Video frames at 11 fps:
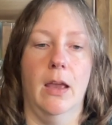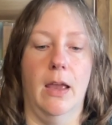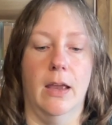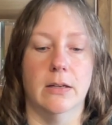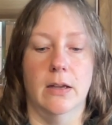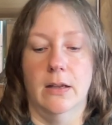
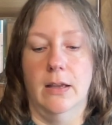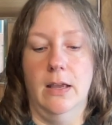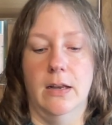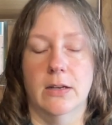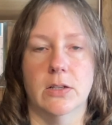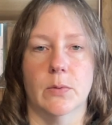And
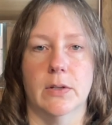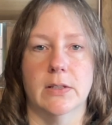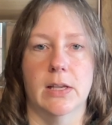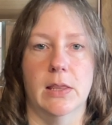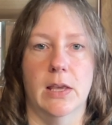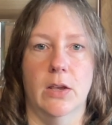again, I just want to
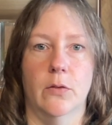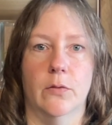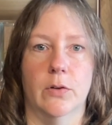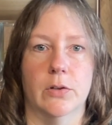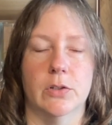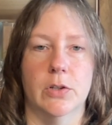say thank you
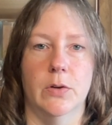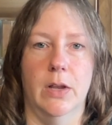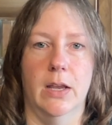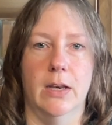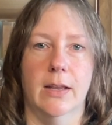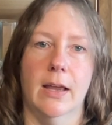for
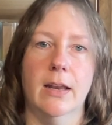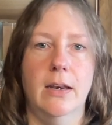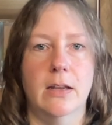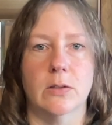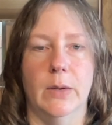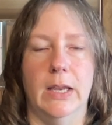tuning in again
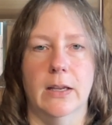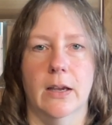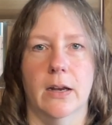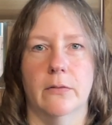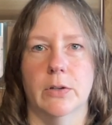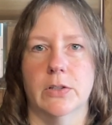as we
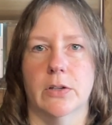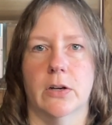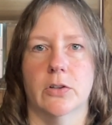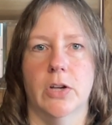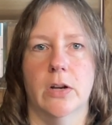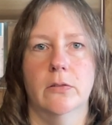kind of restart our
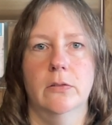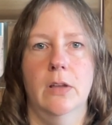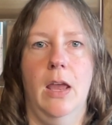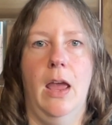channel,